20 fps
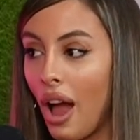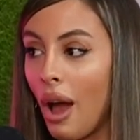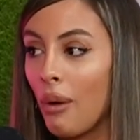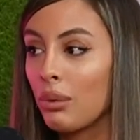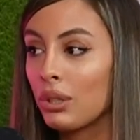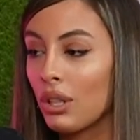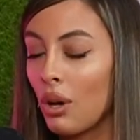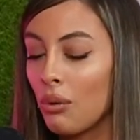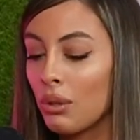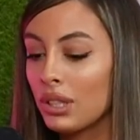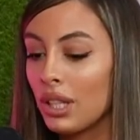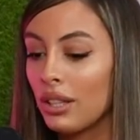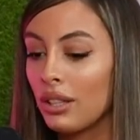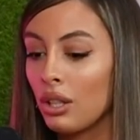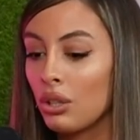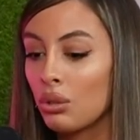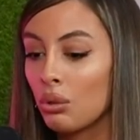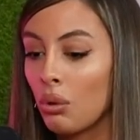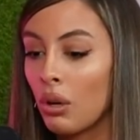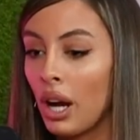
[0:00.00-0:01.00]
I was always at
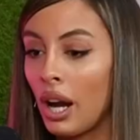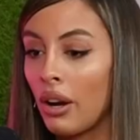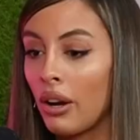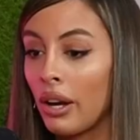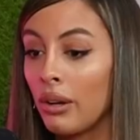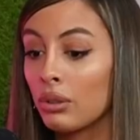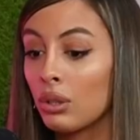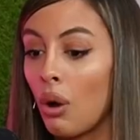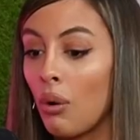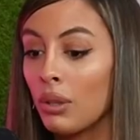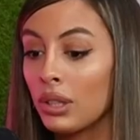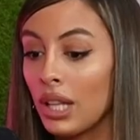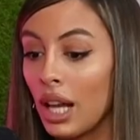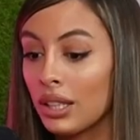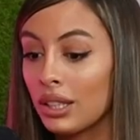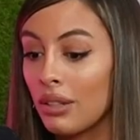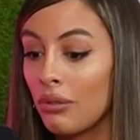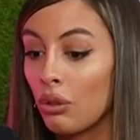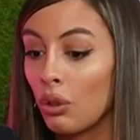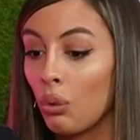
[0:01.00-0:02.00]
the door area. I was always
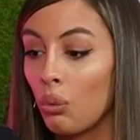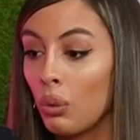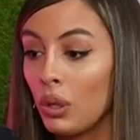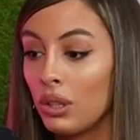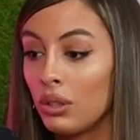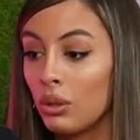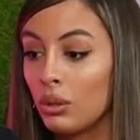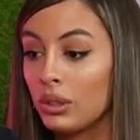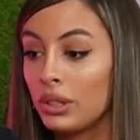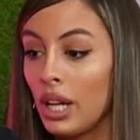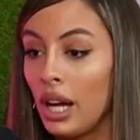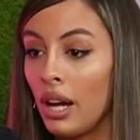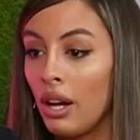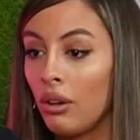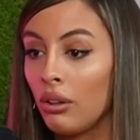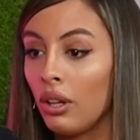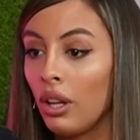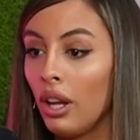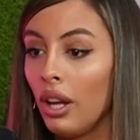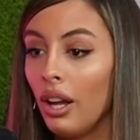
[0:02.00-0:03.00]
asking for the window
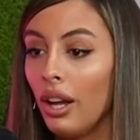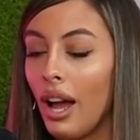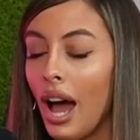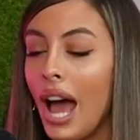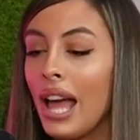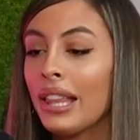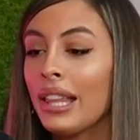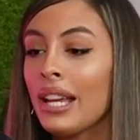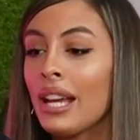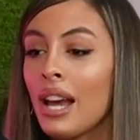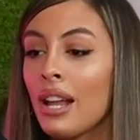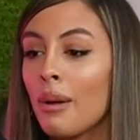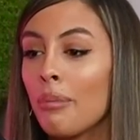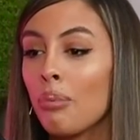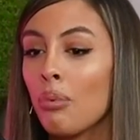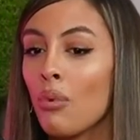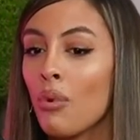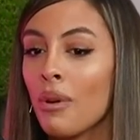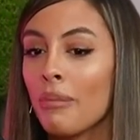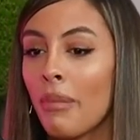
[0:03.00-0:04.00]
down. I think at a
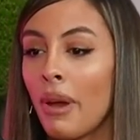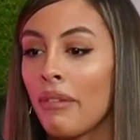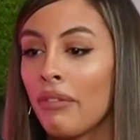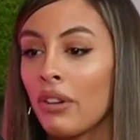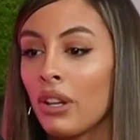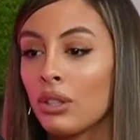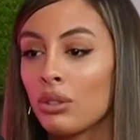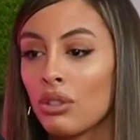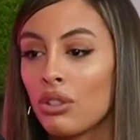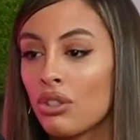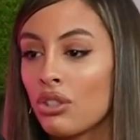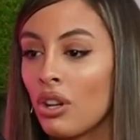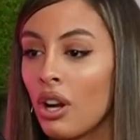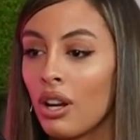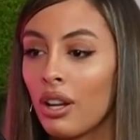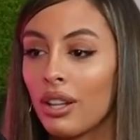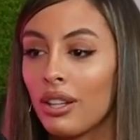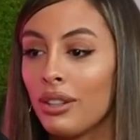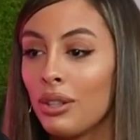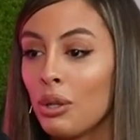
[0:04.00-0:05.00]
point my friends are
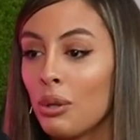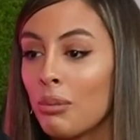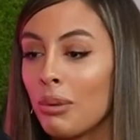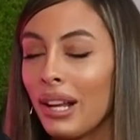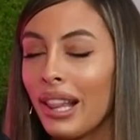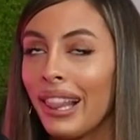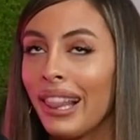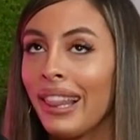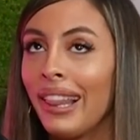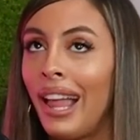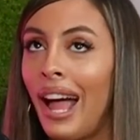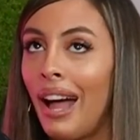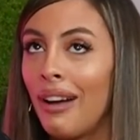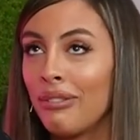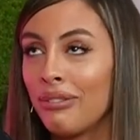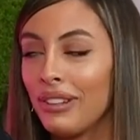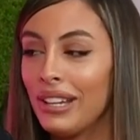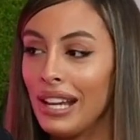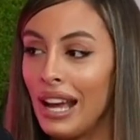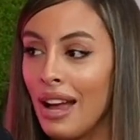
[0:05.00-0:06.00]
drunk in the Uber
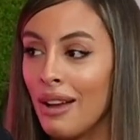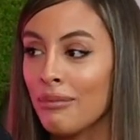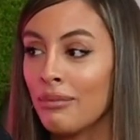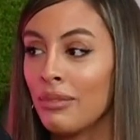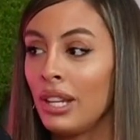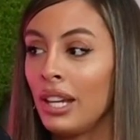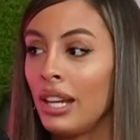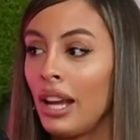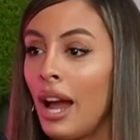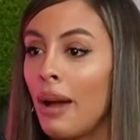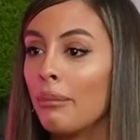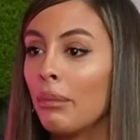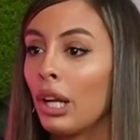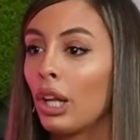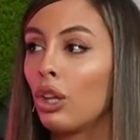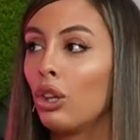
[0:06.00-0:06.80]
laughing at me. I'm like